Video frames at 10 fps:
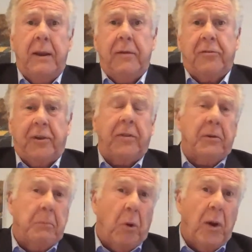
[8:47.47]

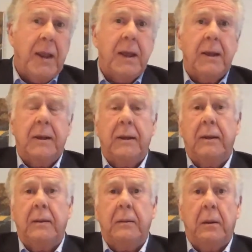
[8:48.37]
Southern boy,
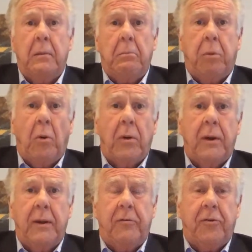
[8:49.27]

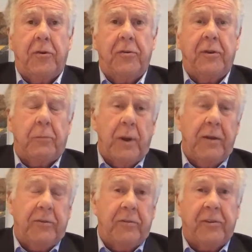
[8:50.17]
born in Georgia and
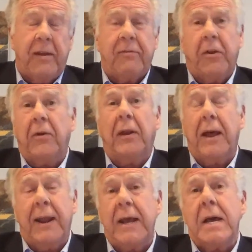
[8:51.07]
raised in South
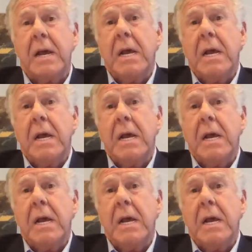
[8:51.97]
Carolina,